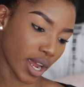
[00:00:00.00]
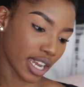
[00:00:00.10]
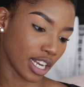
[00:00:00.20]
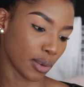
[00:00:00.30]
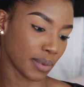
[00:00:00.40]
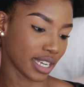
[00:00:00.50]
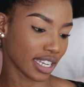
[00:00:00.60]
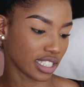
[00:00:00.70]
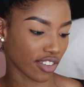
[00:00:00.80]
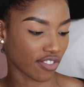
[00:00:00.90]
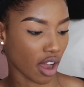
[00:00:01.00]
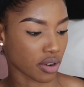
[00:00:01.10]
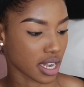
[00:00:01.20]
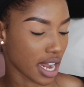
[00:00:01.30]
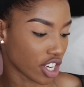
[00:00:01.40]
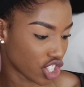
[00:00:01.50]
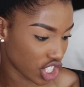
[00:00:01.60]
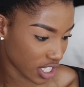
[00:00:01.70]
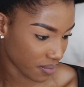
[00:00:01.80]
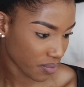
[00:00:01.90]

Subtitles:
Illuminating Foundation.